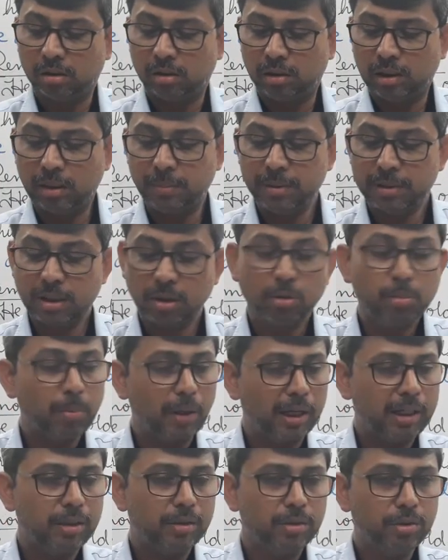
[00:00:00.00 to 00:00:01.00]
let me say
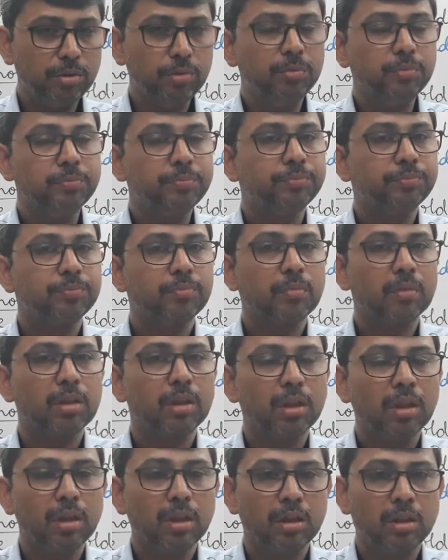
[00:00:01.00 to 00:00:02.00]
goodbye to you.
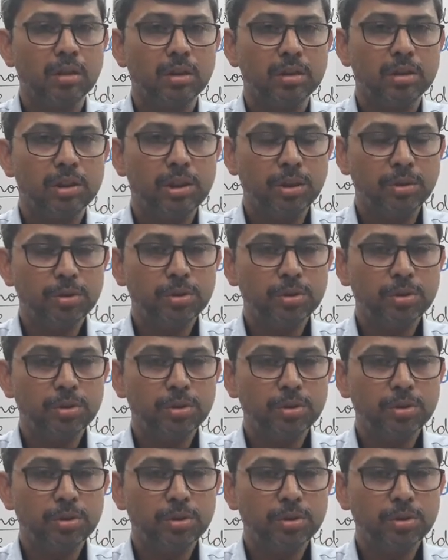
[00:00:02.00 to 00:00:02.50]
See